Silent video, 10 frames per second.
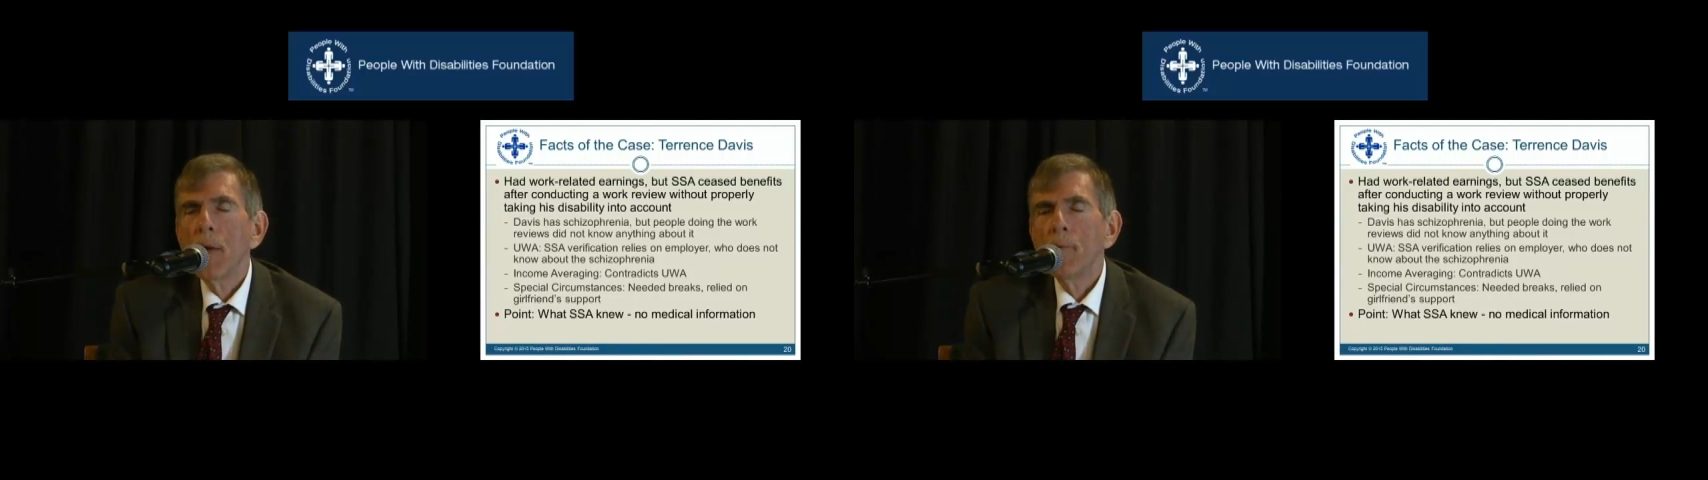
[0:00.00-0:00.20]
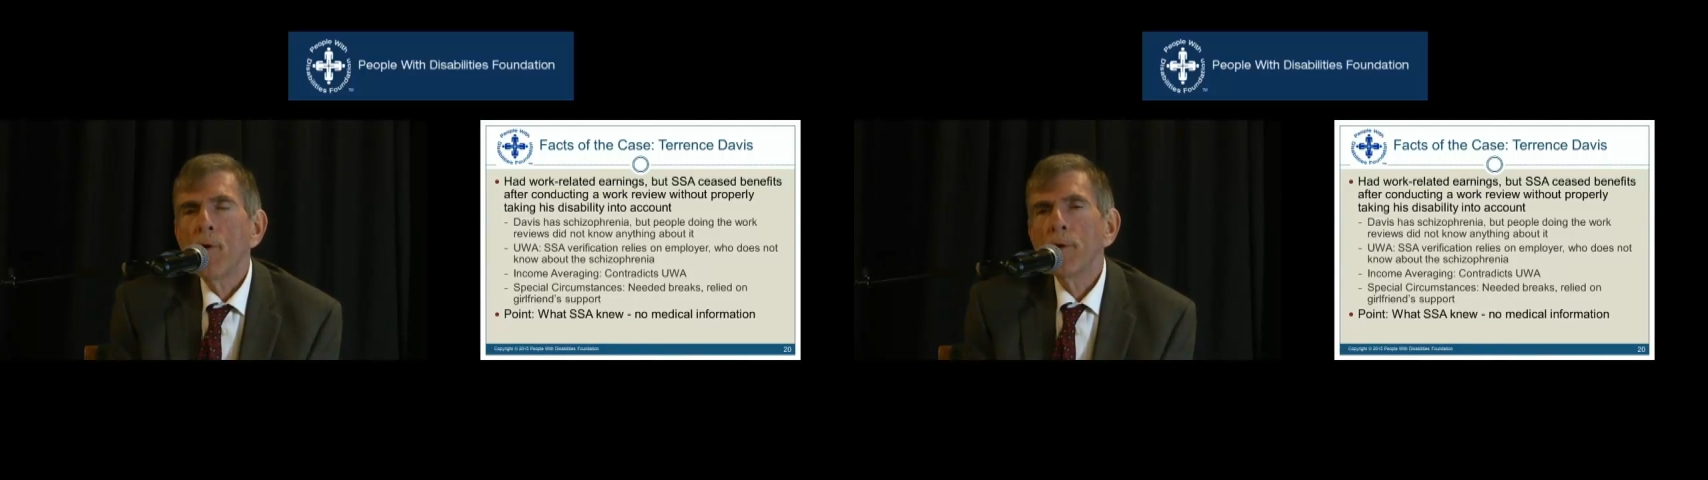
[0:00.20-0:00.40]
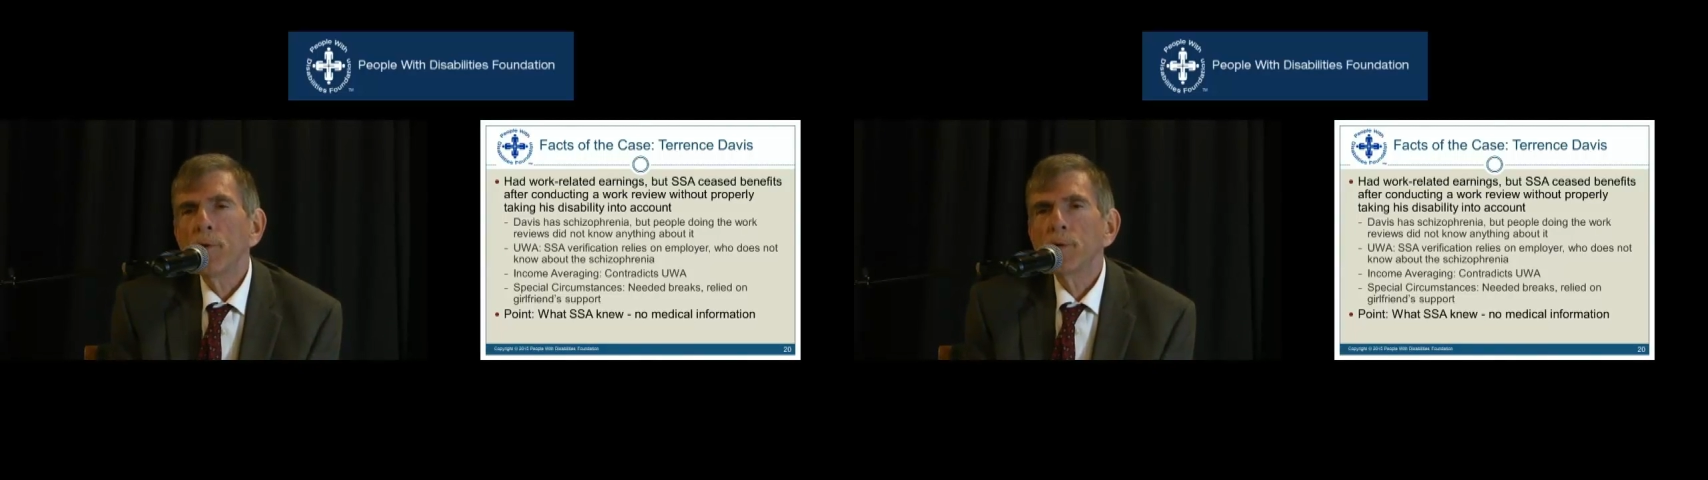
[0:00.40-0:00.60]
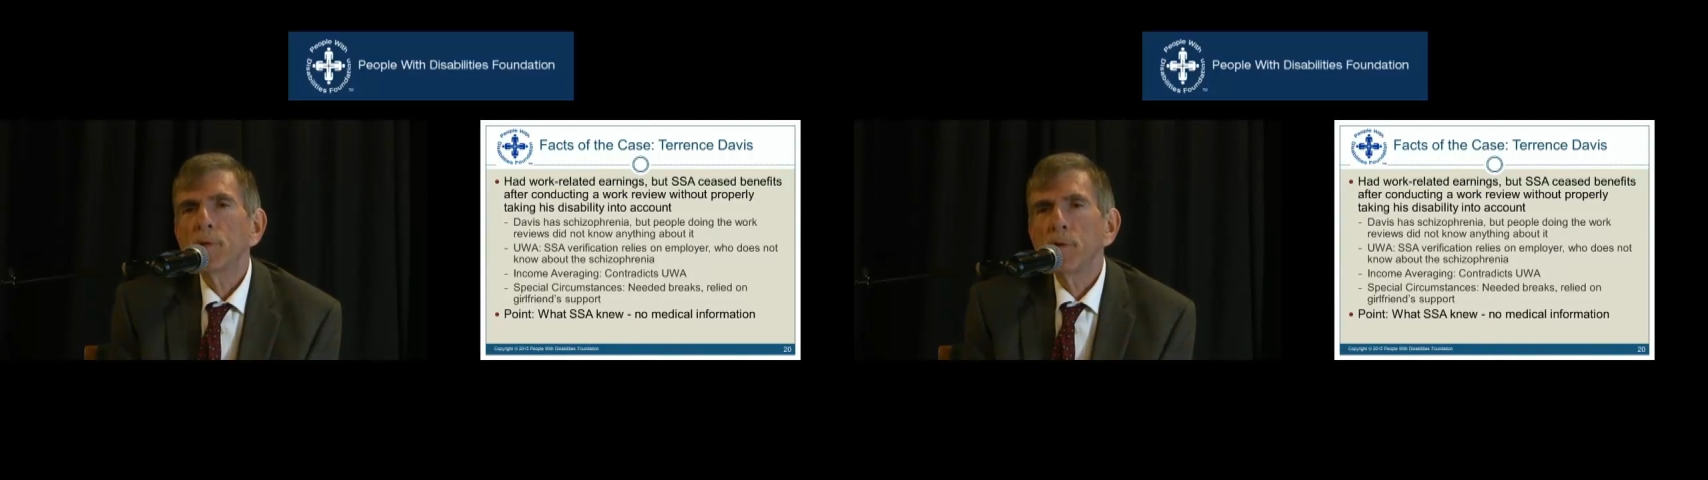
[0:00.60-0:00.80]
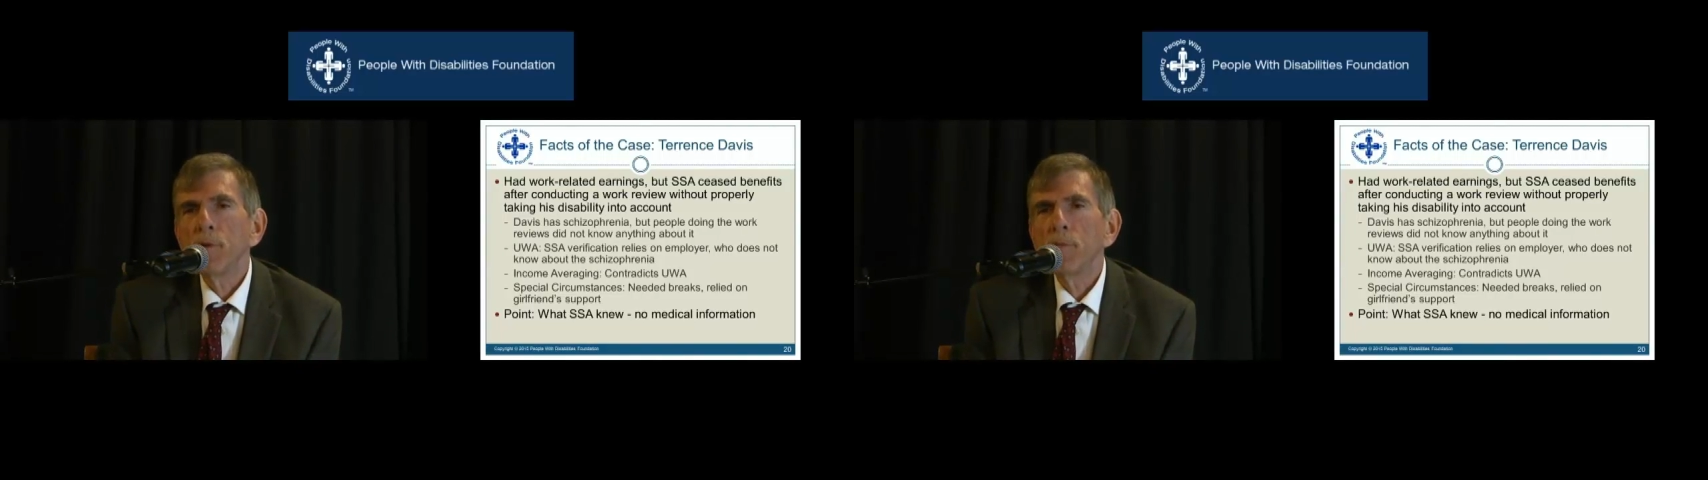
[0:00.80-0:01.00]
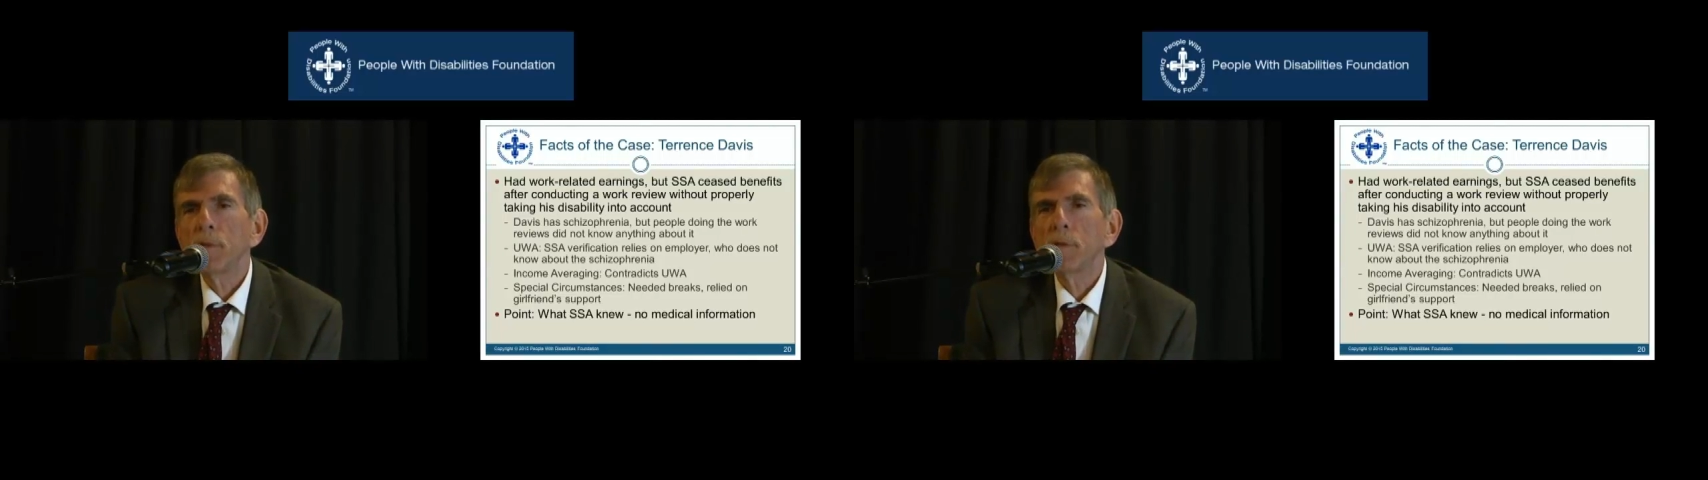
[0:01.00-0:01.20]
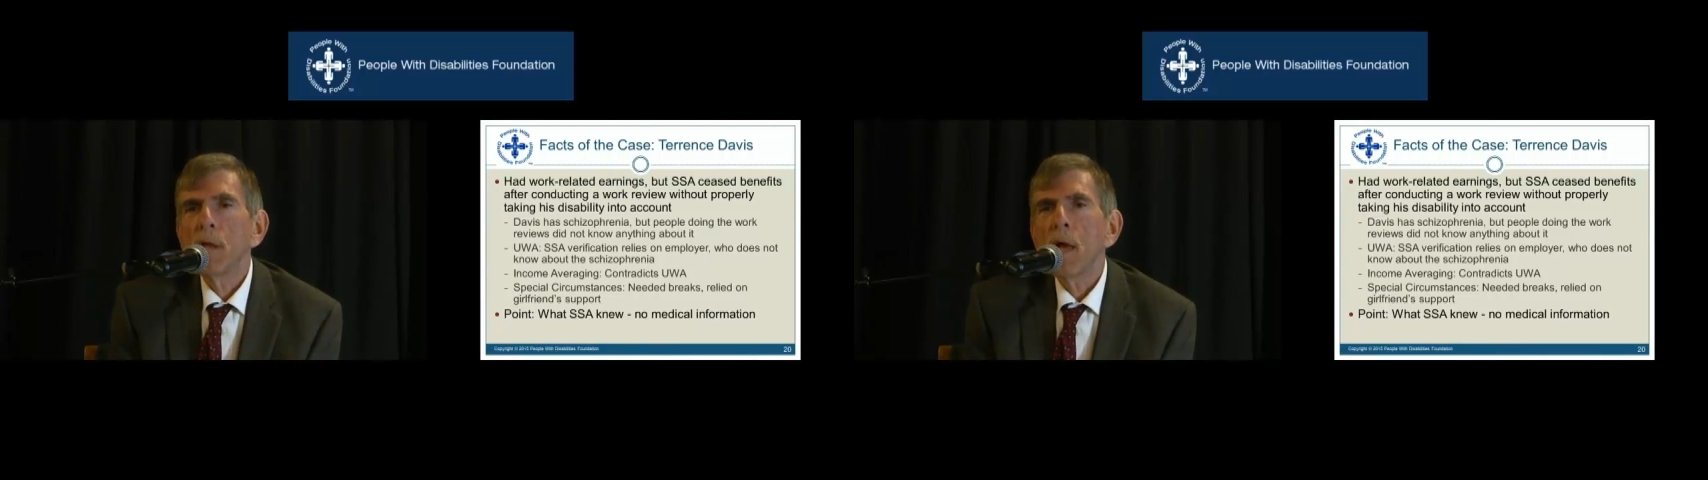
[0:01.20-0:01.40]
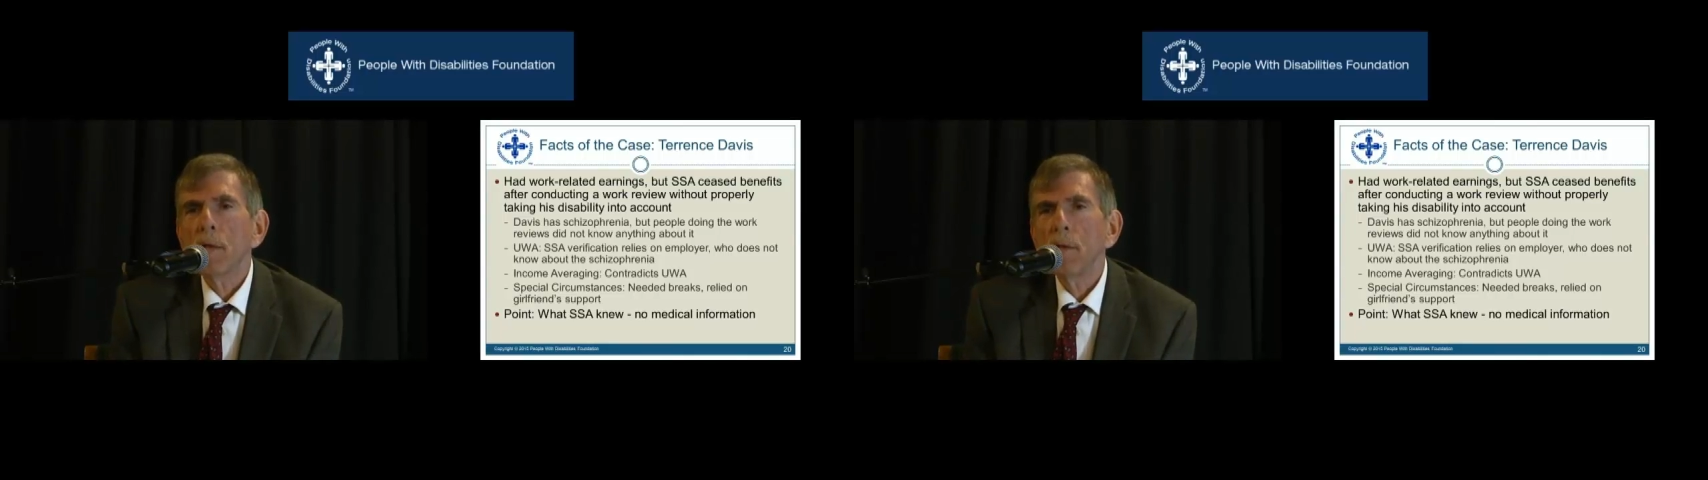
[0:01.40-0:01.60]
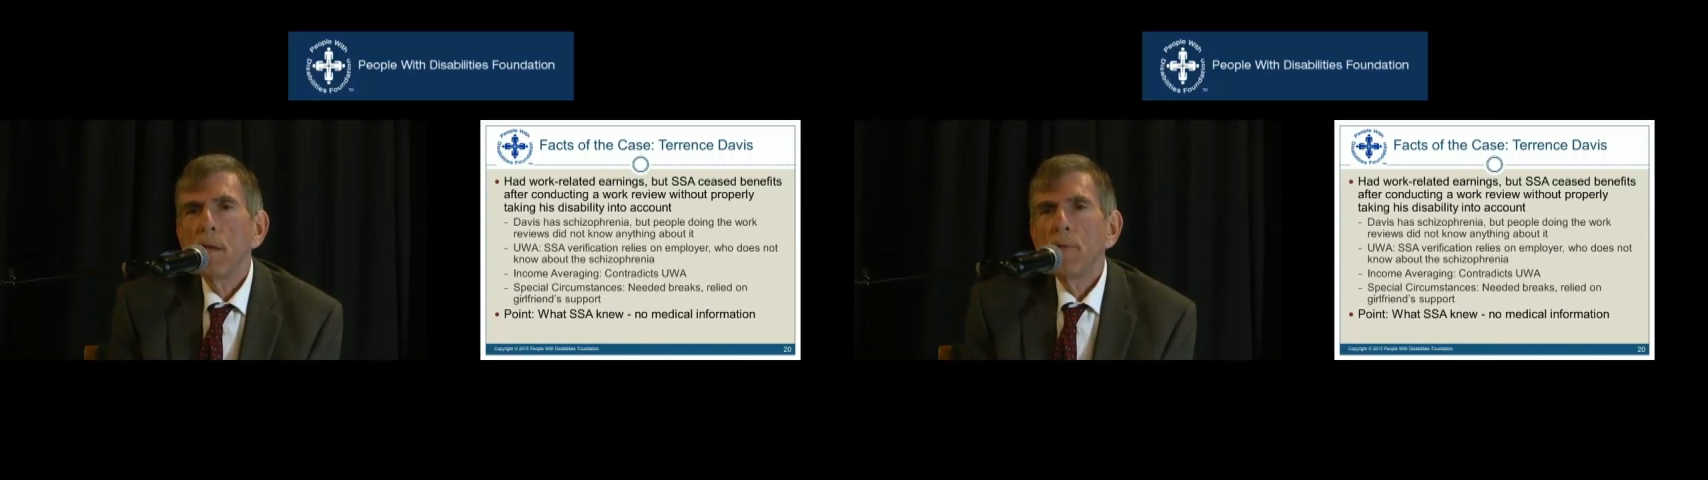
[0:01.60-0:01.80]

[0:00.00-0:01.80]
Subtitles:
going to assume it's not